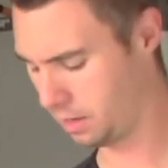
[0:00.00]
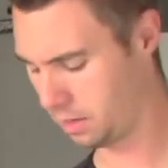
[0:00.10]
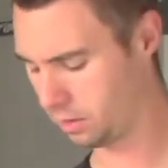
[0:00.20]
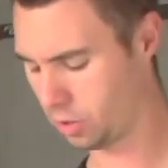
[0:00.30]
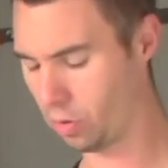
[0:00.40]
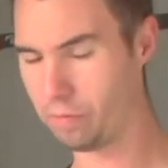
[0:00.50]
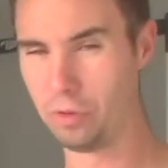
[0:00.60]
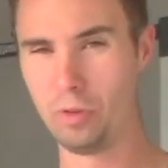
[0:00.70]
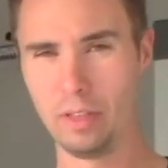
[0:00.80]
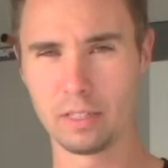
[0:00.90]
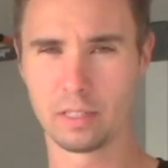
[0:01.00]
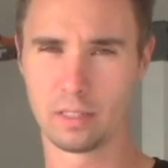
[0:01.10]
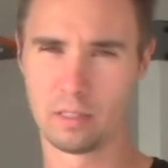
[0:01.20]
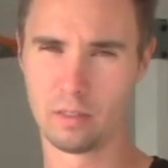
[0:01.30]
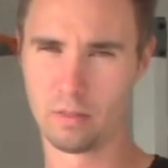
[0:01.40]
So if you do
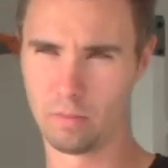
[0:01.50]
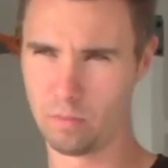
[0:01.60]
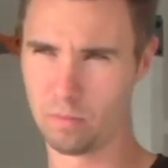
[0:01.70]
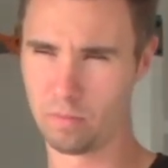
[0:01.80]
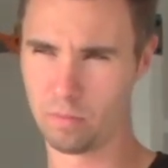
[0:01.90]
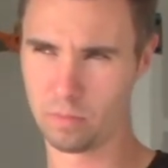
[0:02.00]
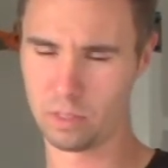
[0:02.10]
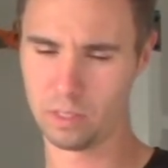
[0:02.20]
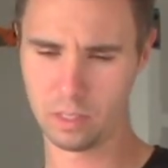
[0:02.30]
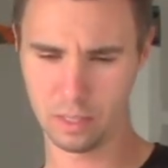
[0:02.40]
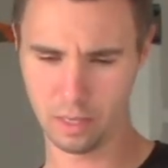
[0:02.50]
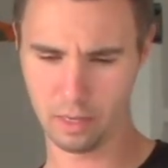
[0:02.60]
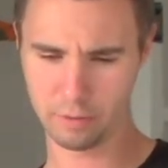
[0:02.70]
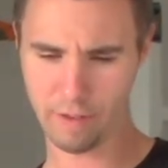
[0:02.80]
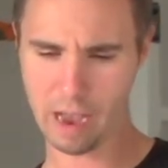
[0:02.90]
these
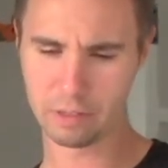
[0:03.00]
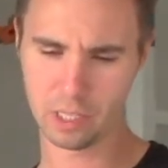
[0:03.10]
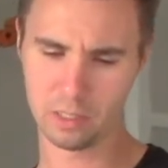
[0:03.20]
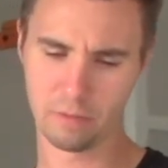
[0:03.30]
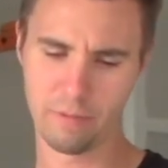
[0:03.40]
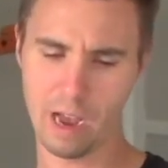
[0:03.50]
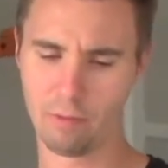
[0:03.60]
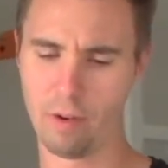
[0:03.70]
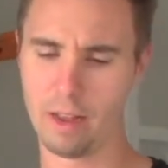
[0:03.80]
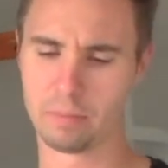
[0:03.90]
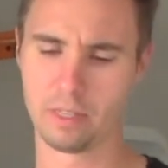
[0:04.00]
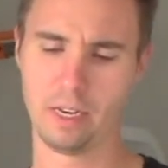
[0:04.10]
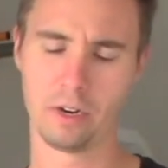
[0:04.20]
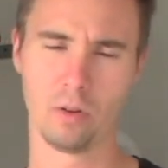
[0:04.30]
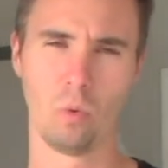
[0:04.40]
5 sets and 5 reps
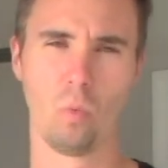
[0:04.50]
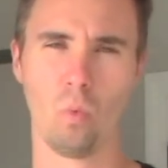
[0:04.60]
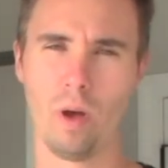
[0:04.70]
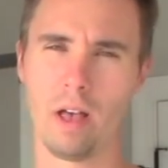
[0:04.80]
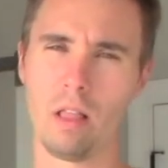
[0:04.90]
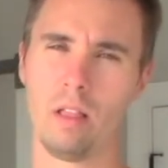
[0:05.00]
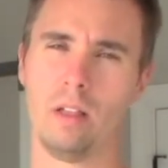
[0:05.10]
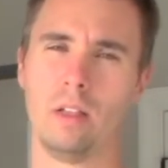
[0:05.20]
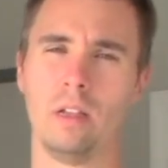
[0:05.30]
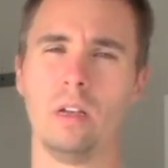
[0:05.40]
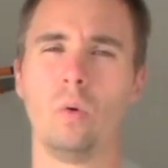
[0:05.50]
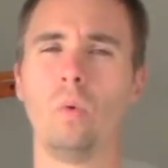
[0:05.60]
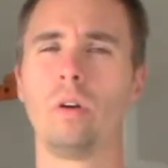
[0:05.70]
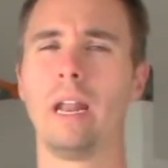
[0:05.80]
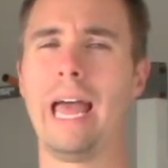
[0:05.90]
here well,
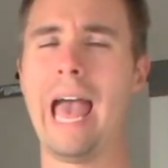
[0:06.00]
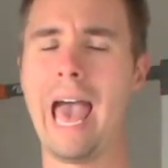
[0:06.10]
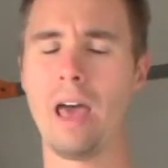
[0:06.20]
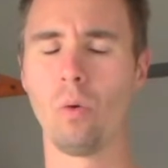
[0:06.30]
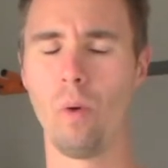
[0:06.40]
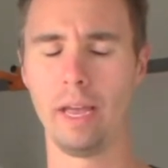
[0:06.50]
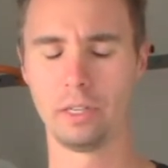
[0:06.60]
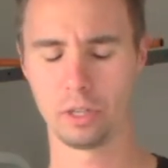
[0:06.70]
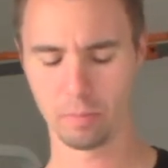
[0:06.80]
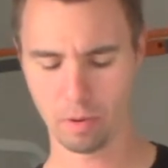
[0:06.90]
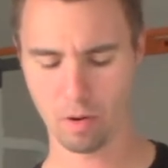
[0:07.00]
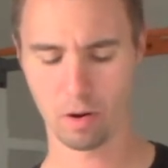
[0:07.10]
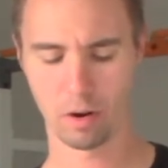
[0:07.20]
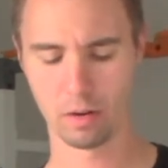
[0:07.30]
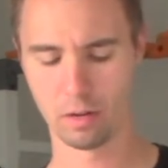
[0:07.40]
we're going to add weight to the
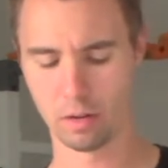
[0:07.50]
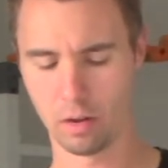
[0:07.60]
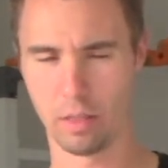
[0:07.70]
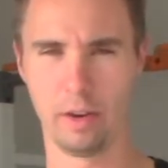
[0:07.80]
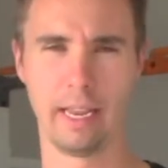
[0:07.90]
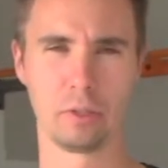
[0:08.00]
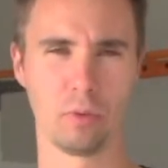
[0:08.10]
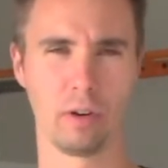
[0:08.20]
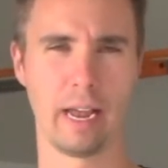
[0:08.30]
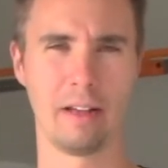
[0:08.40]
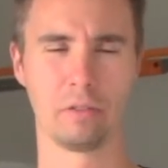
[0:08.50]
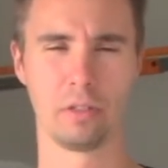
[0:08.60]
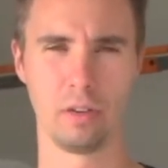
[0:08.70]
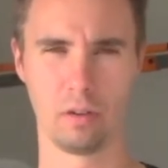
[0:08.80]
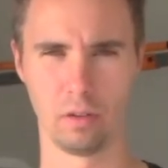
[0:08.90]
bar on the next workout.
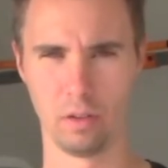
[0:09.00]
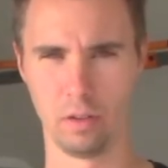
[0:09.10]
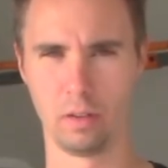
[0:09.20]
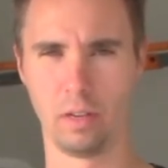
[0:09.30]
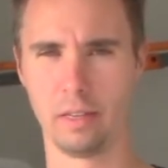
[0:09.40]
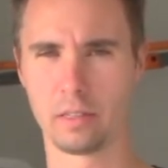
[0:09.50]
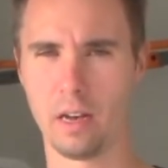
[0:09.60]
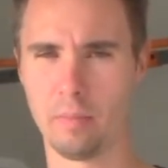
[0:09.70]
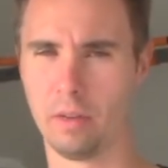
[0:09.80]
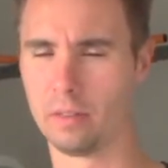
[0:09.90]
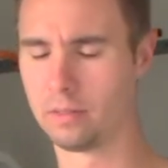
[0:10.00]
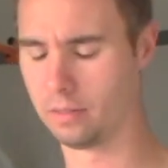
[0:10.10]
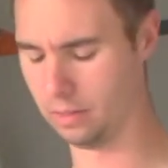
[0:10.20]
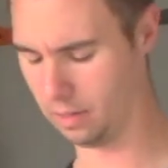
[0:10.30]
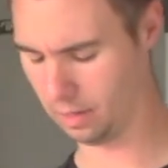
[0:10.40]
So it's coming.
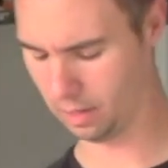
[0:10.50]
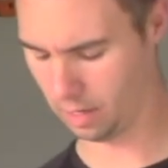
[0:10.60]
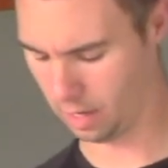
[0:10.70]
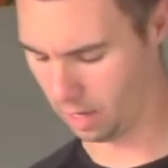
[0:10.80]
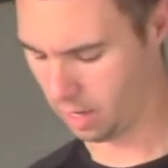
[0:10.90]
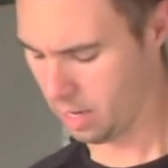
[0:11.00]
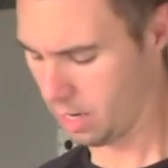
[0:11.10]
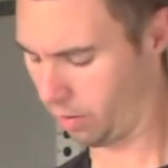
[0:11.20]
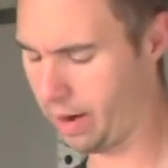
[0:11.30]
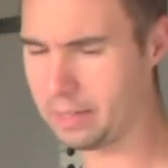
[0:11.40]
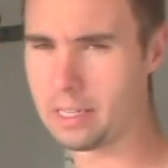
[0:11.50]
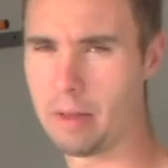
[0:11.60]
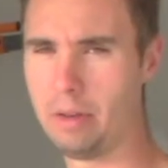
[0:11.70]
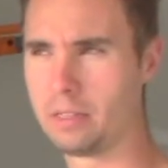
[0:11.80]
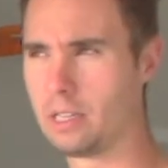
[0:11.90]
All right, it's time
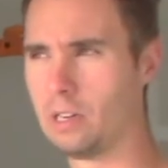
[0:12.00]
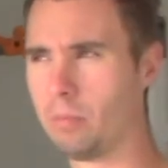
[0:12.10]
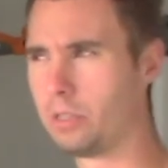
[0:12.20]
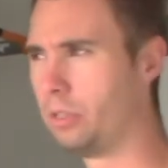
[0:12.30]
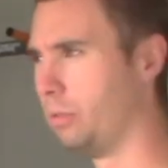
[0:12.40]
to hit set number 2.